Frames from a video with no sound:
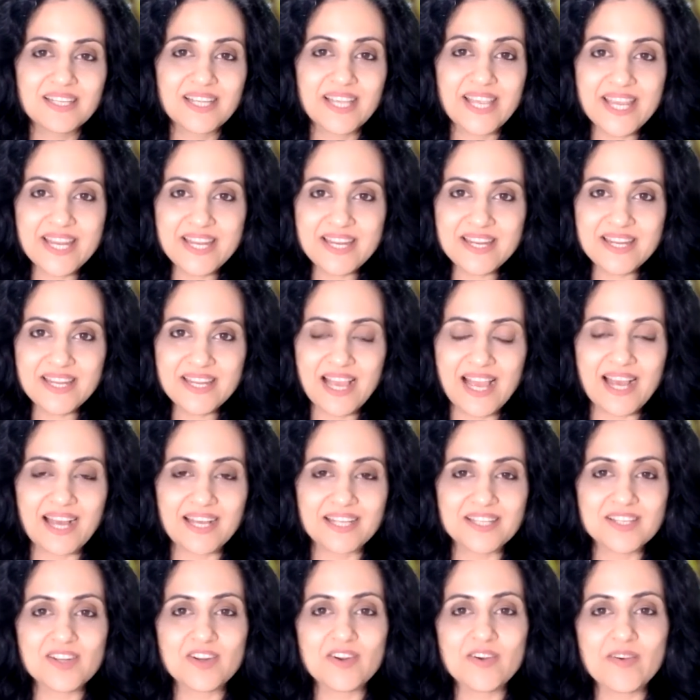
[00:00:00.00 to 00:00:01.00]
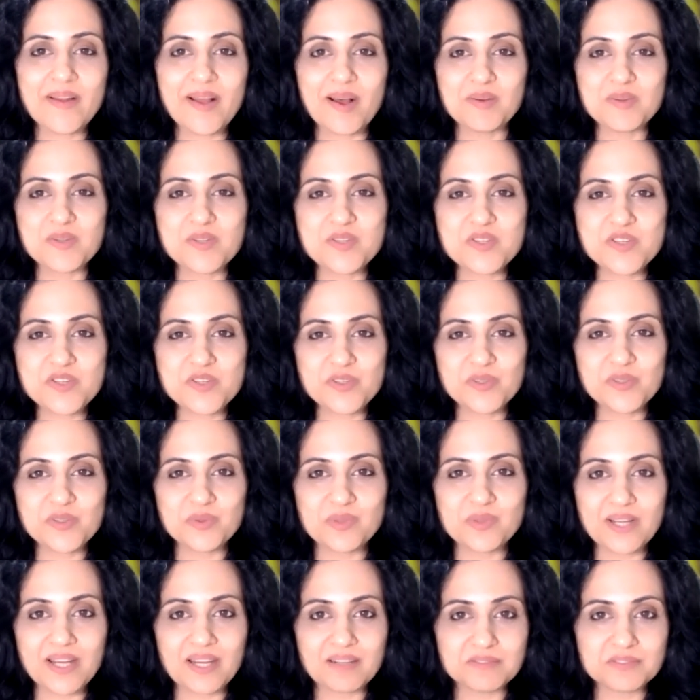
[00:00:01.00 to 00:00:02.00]
in and around
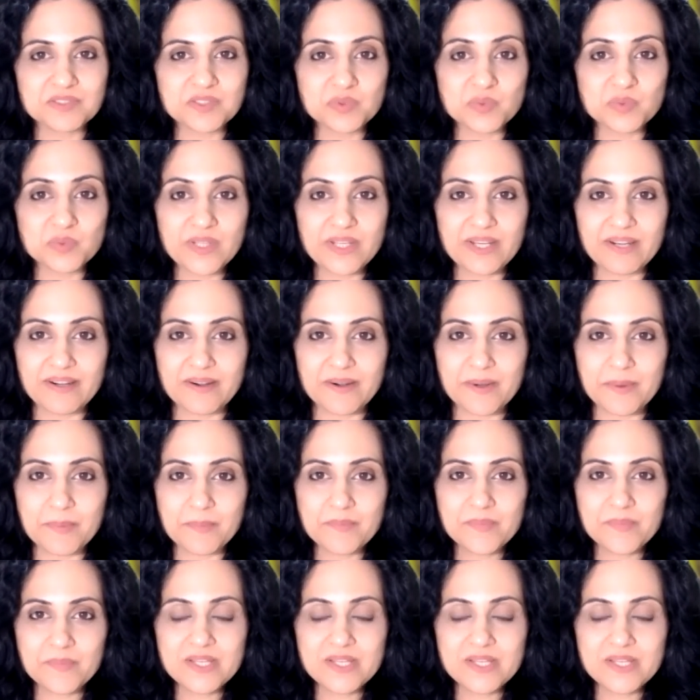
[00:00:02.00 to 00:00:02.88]
you everywhere.